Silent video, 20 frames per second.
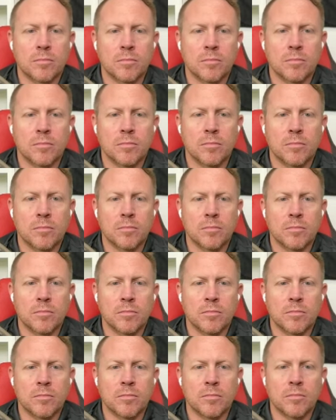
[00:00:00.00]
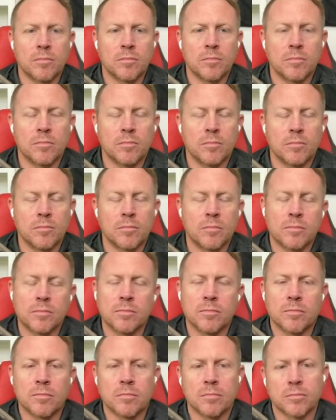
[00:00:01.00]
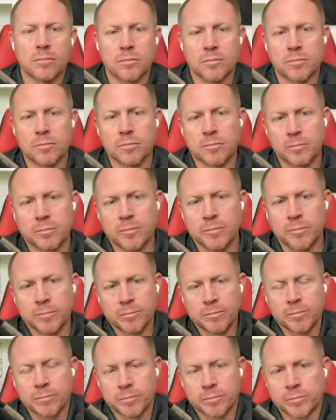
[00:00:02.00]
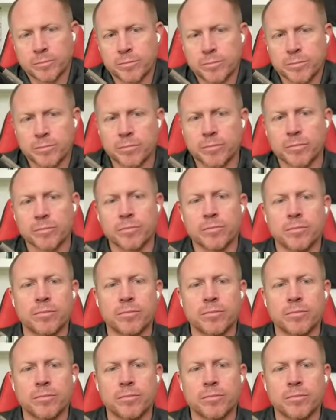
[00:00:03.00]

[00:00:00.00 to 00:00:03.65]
No words are spoken by the person on screen.